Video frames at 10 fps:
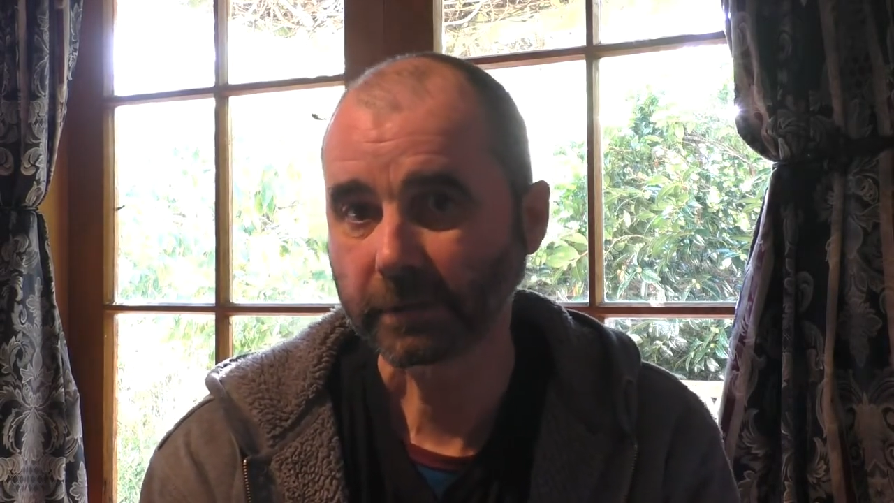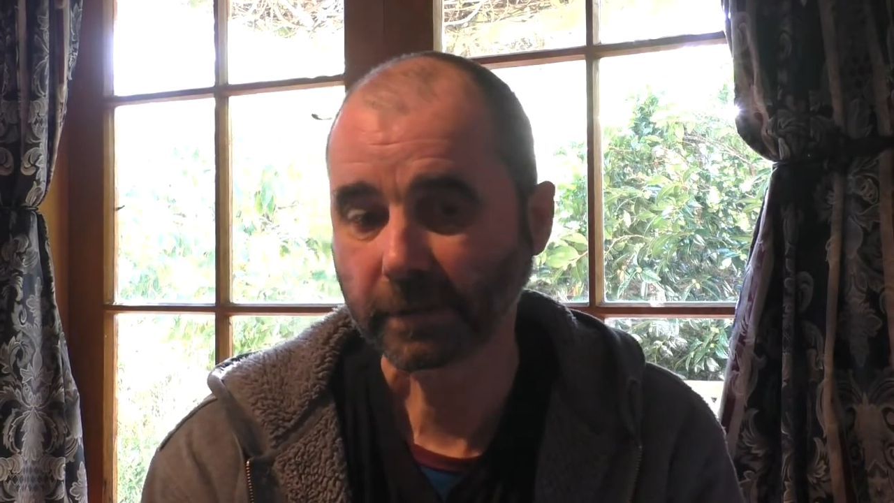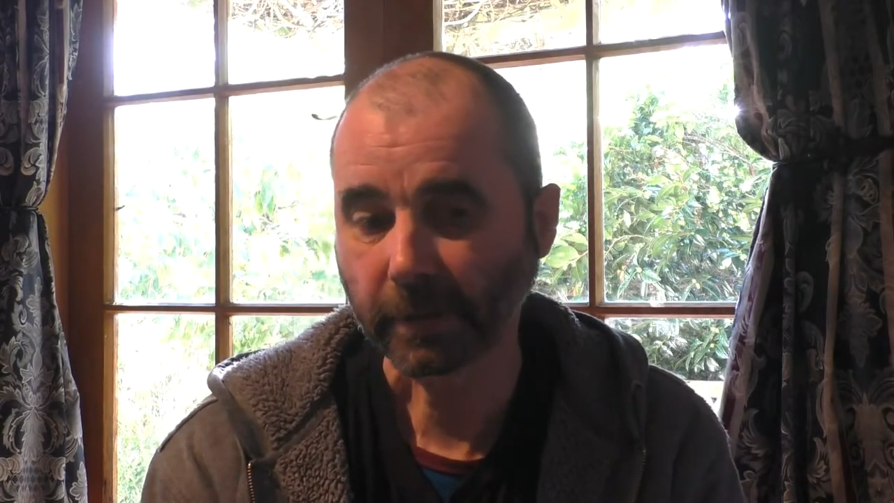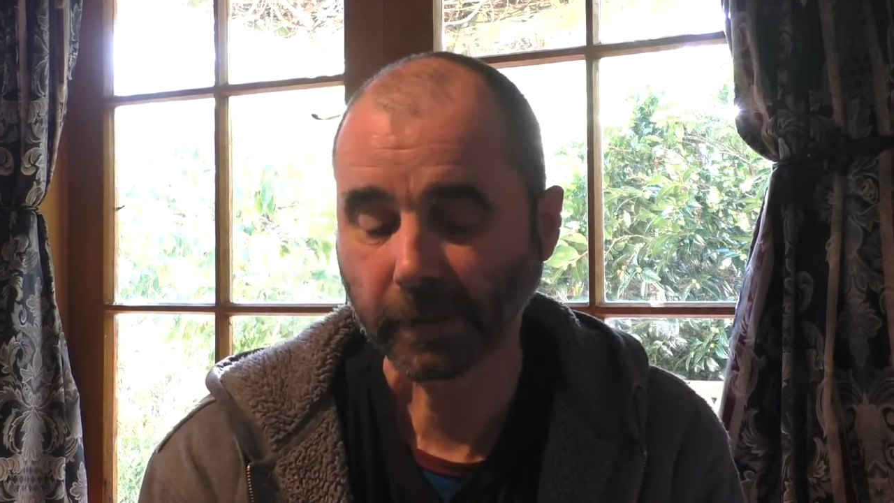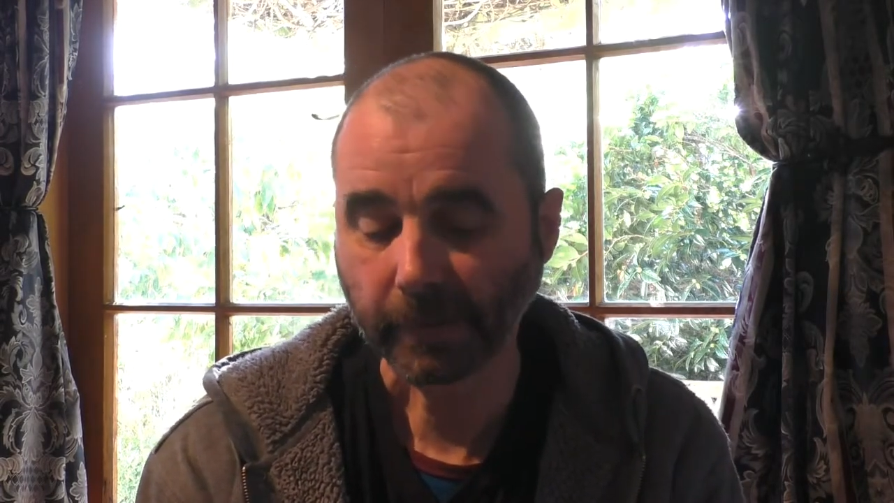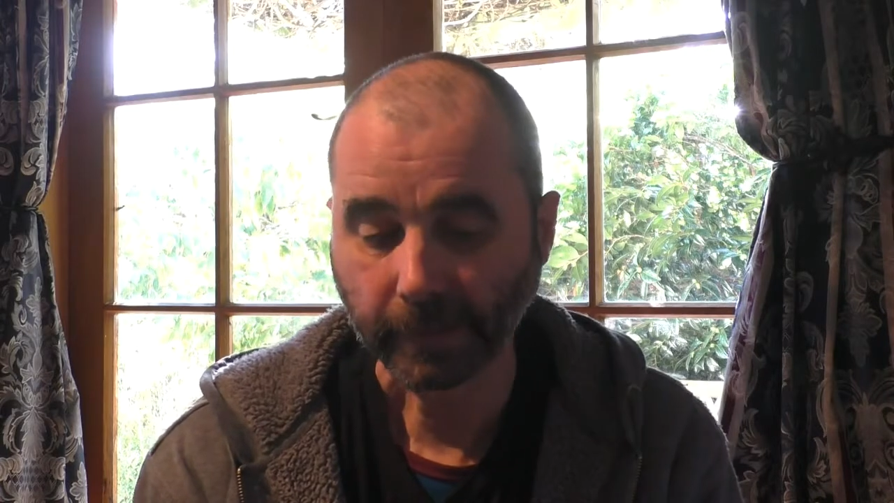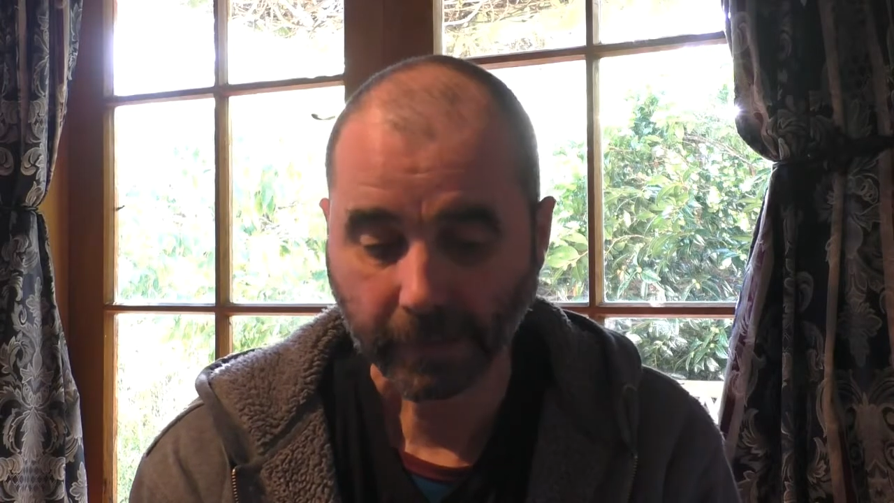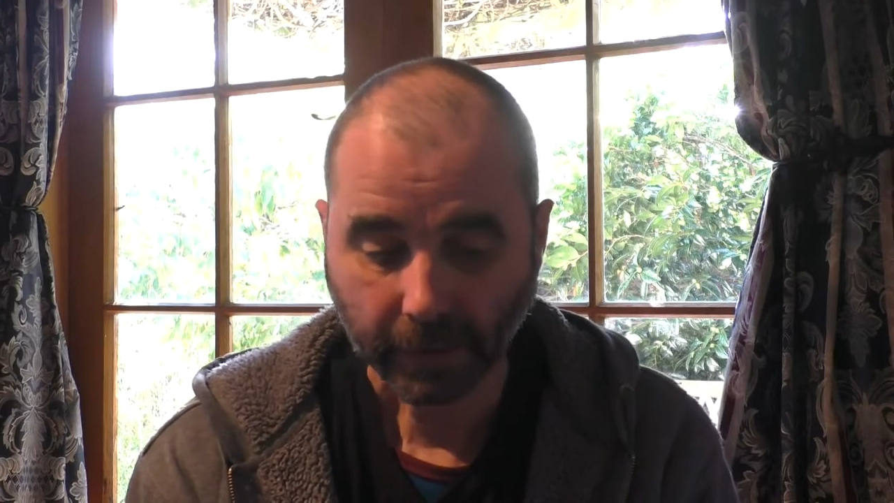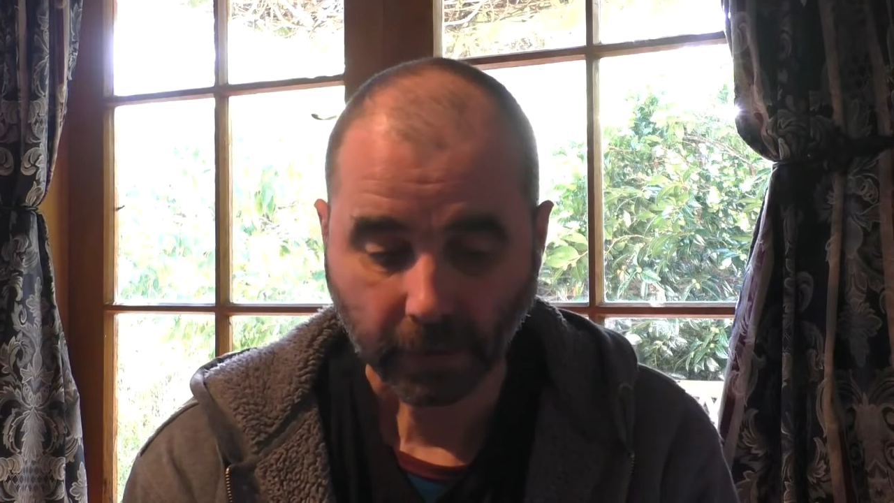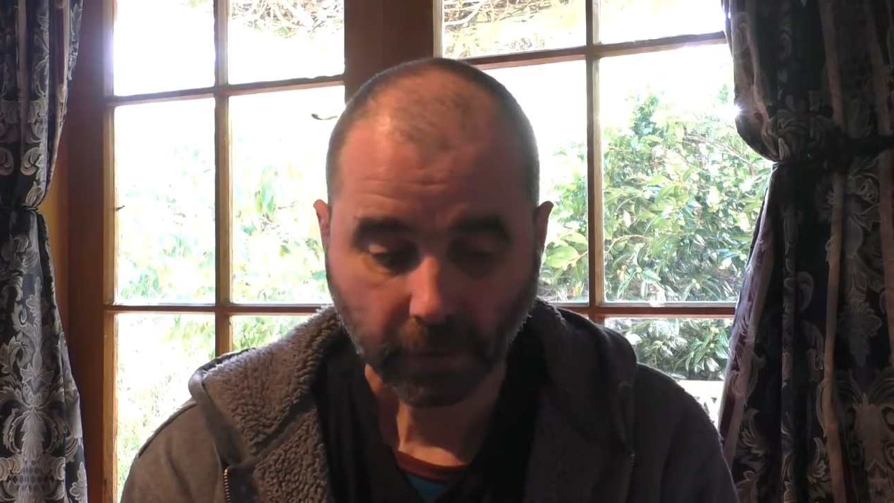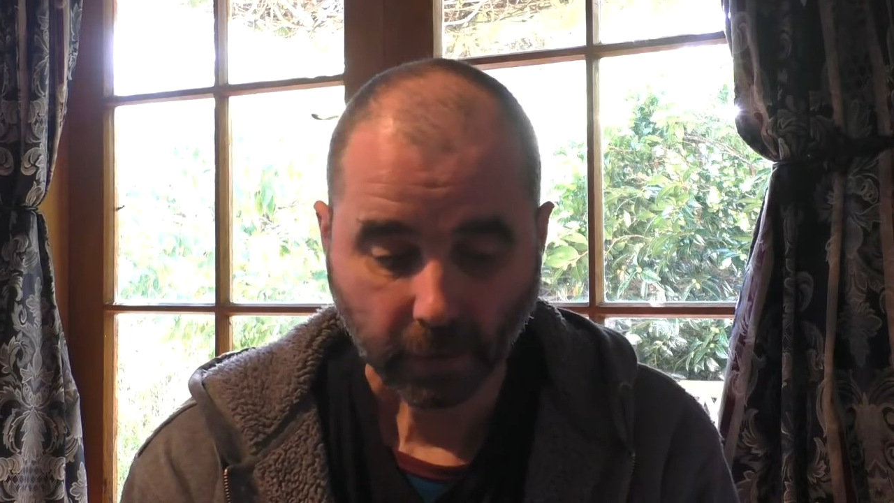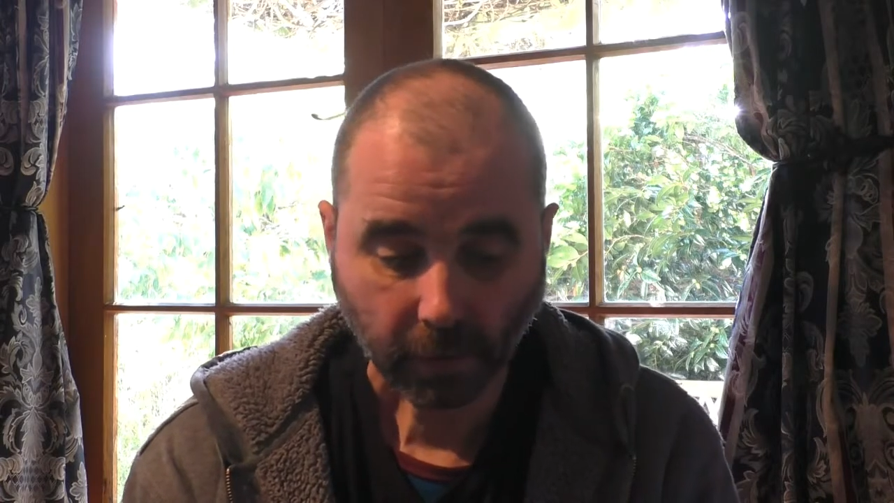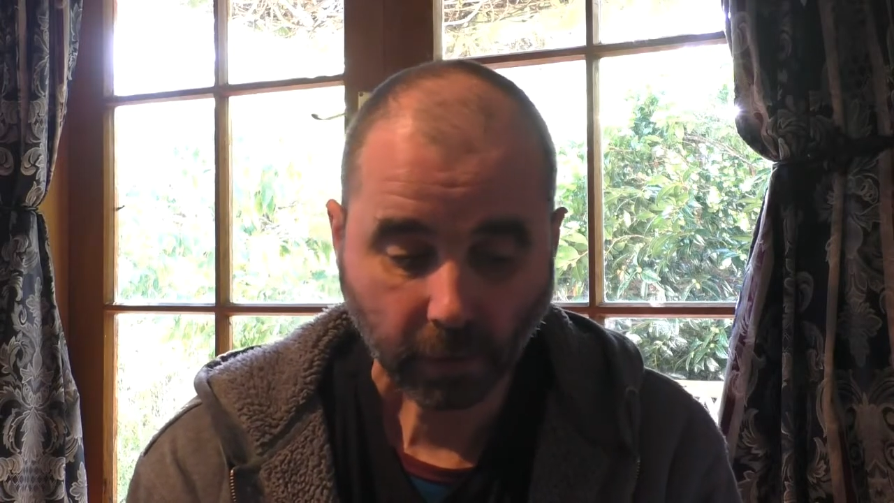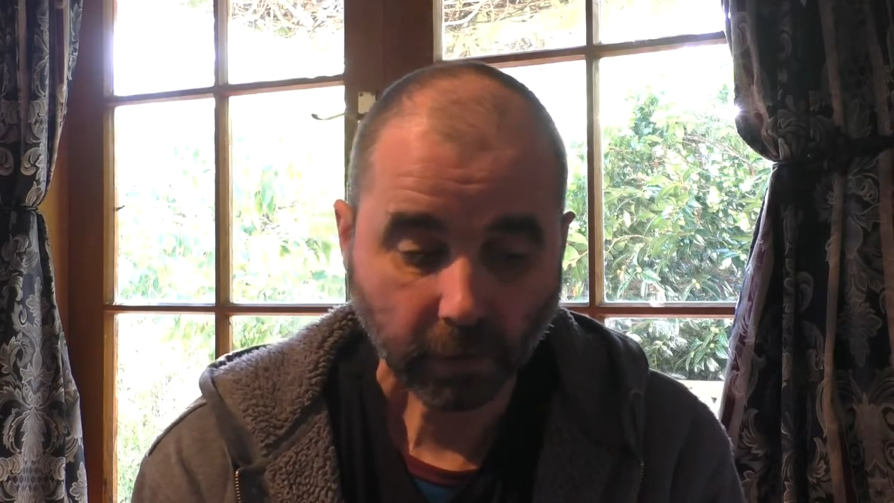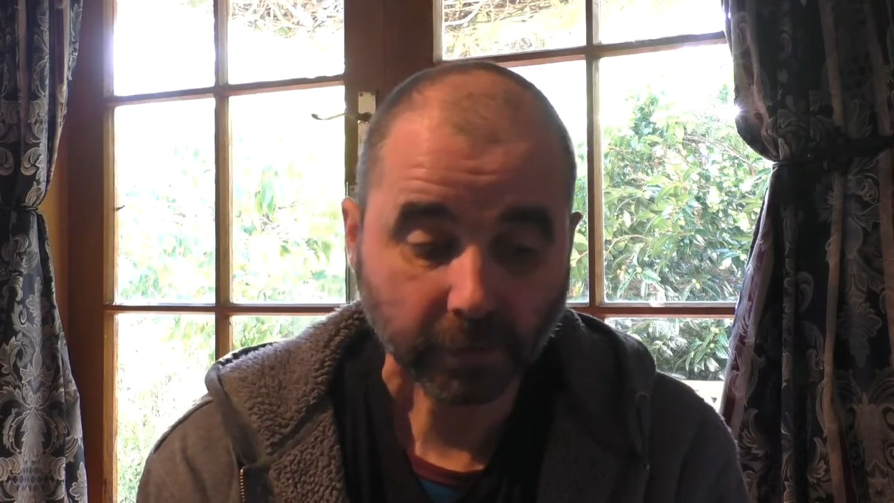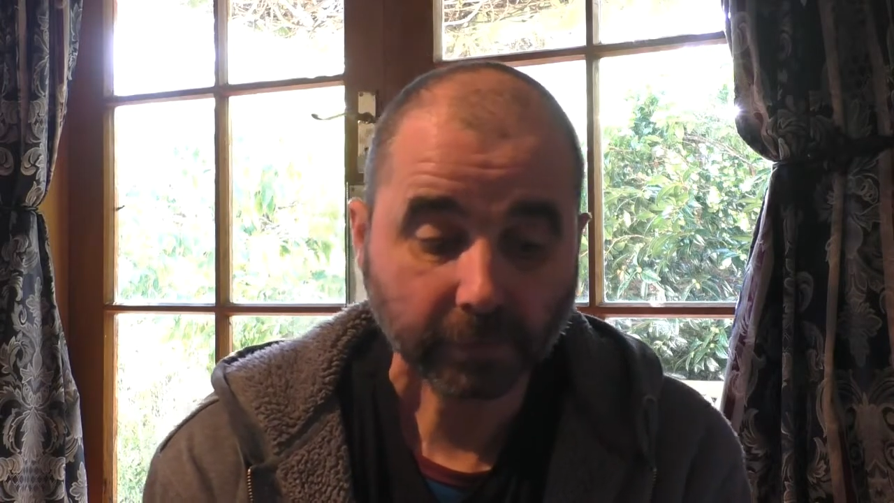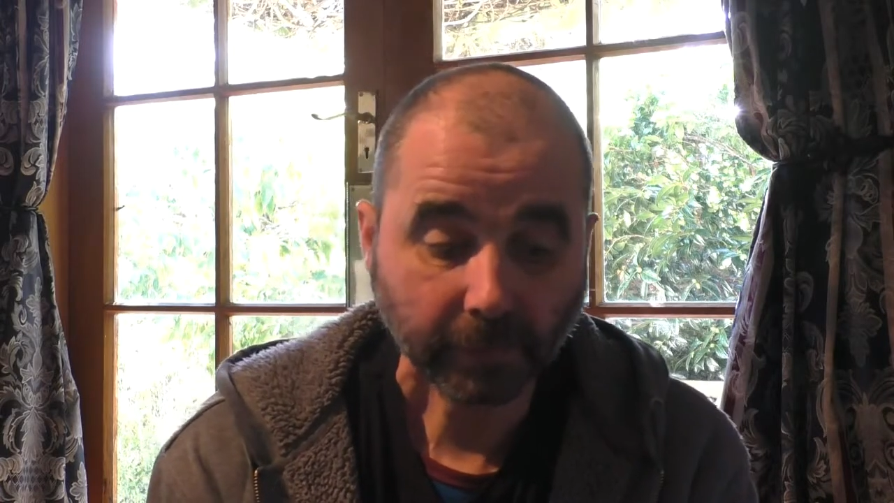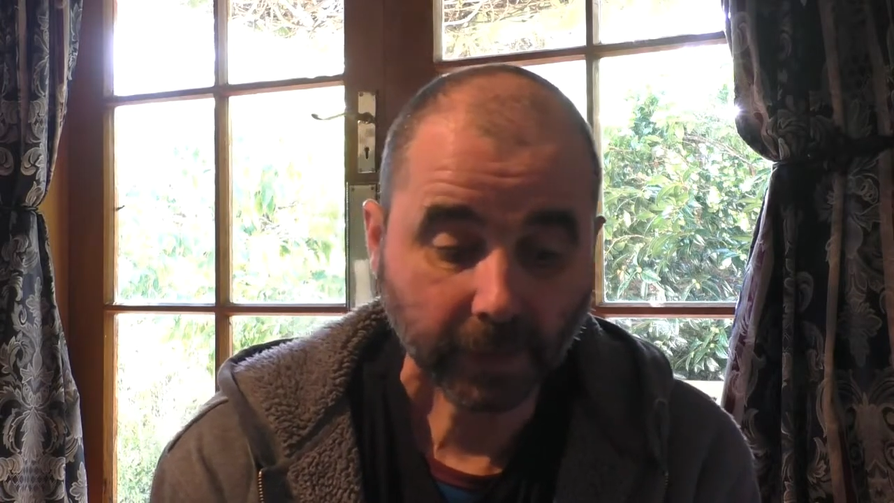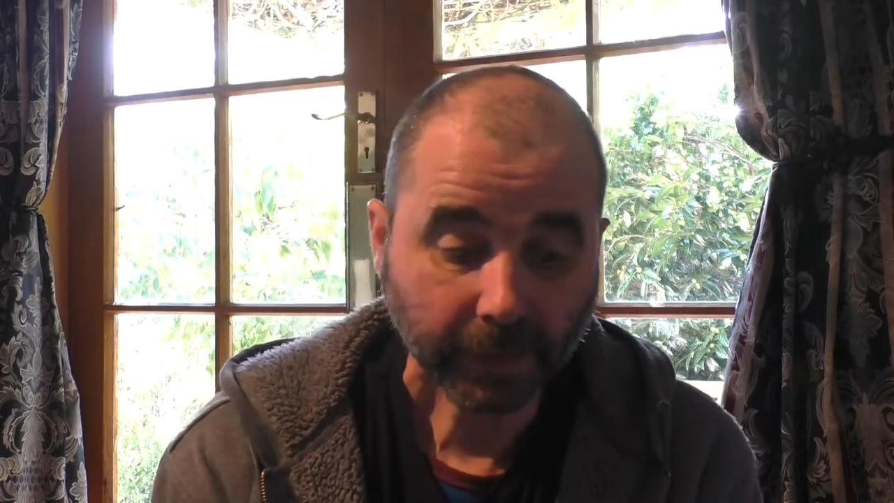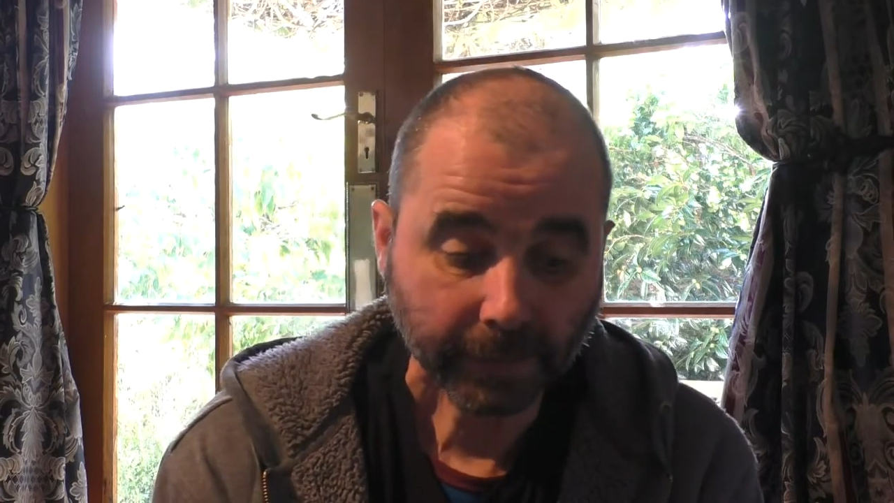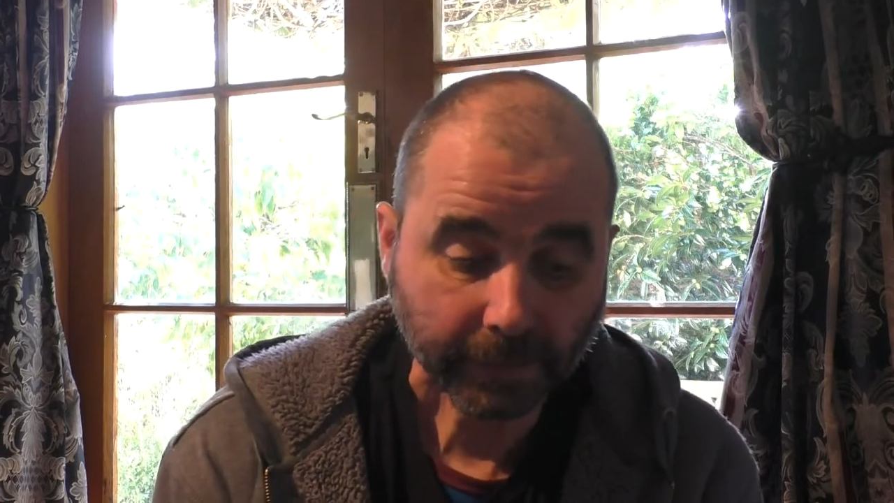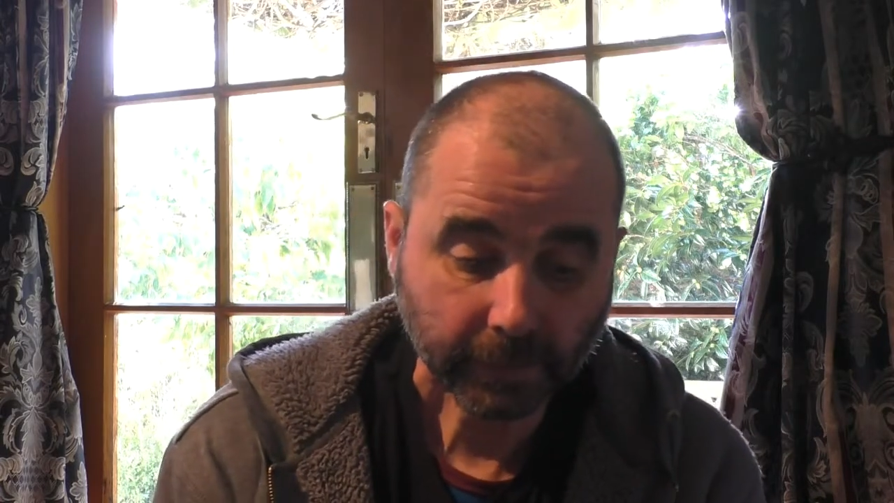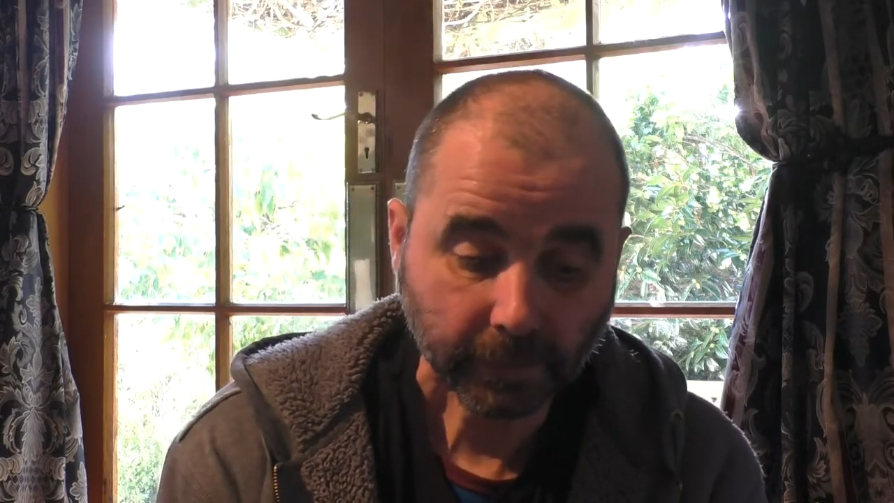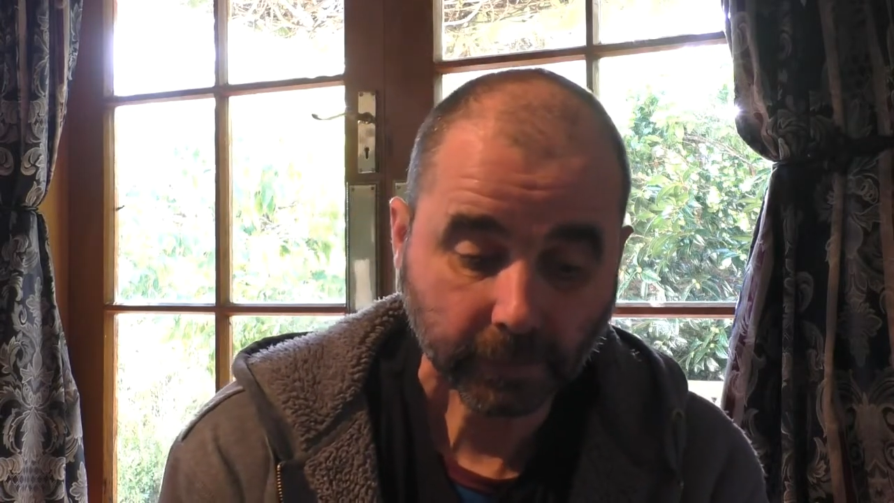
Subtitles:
So hopefully,